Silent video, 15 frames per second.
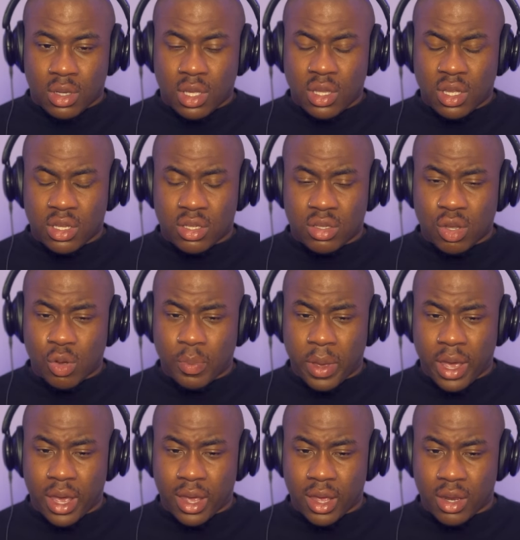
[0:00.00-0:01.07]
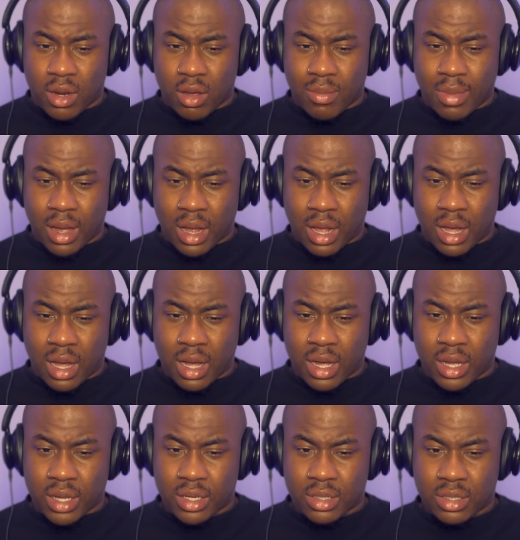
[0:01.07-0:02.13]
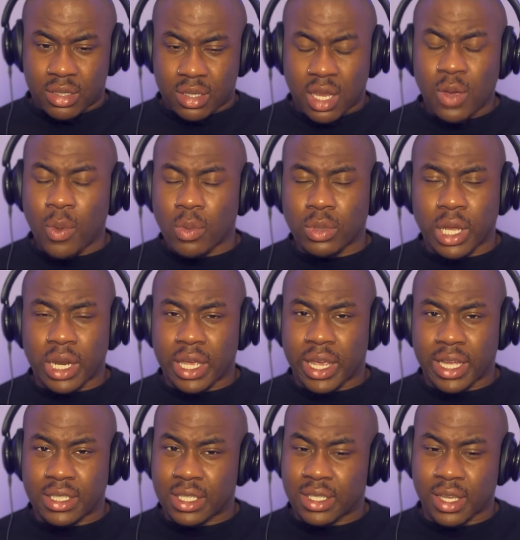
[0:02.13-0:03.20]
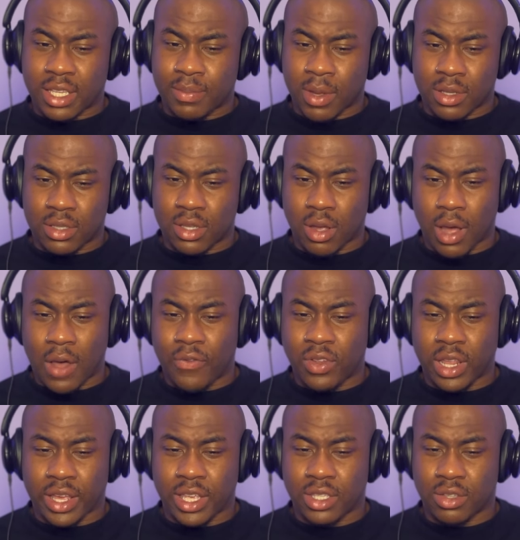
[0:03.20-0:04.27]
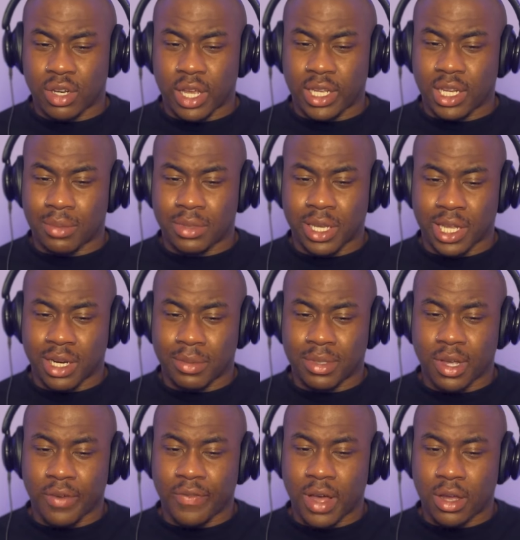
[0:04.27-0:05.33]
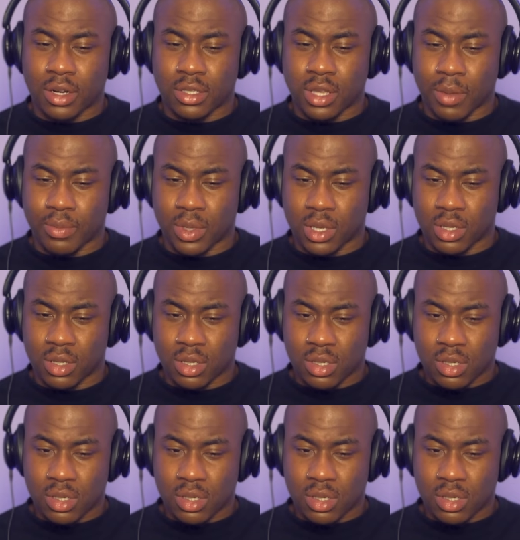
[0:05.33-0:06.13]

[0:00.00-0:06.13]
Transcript: You look so bad. Oh my gosh. He won't let it get to six months though. I feel like he's going to end up taking himself out or something.